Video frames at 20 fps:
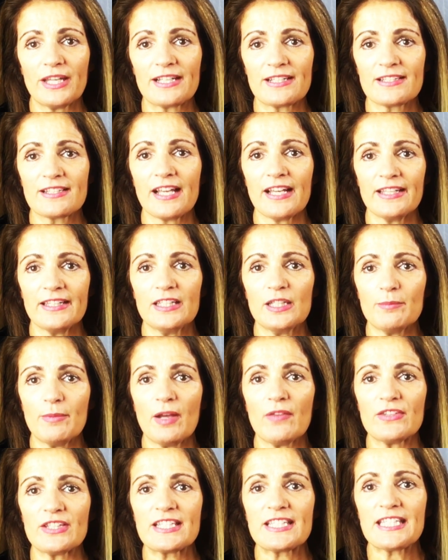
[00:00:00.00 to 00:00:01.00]
anxiety
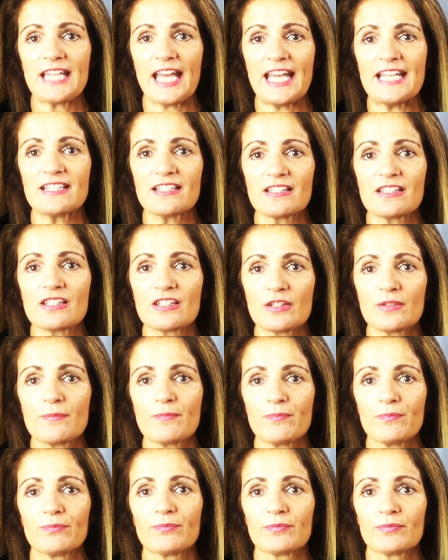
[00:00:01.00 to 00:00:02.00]
about this test.
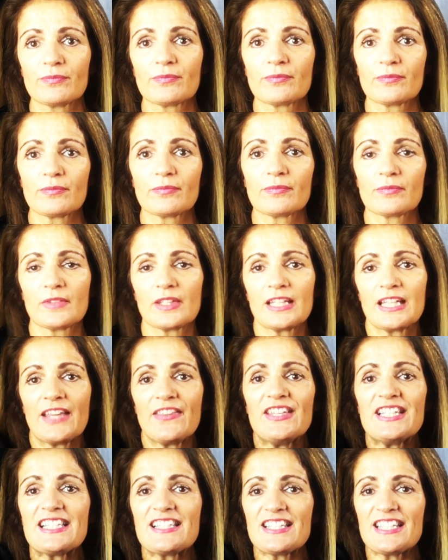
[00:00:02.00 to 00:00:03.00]

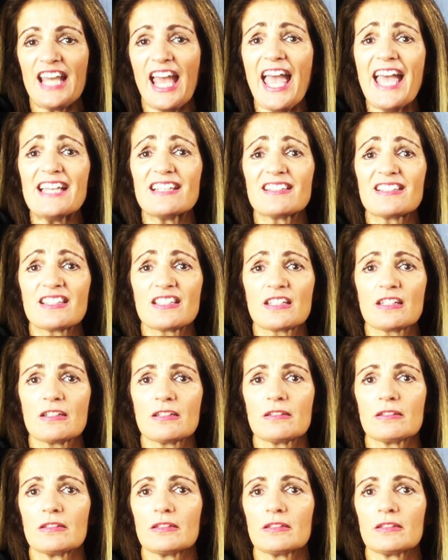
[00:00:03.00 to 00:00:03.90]
This test.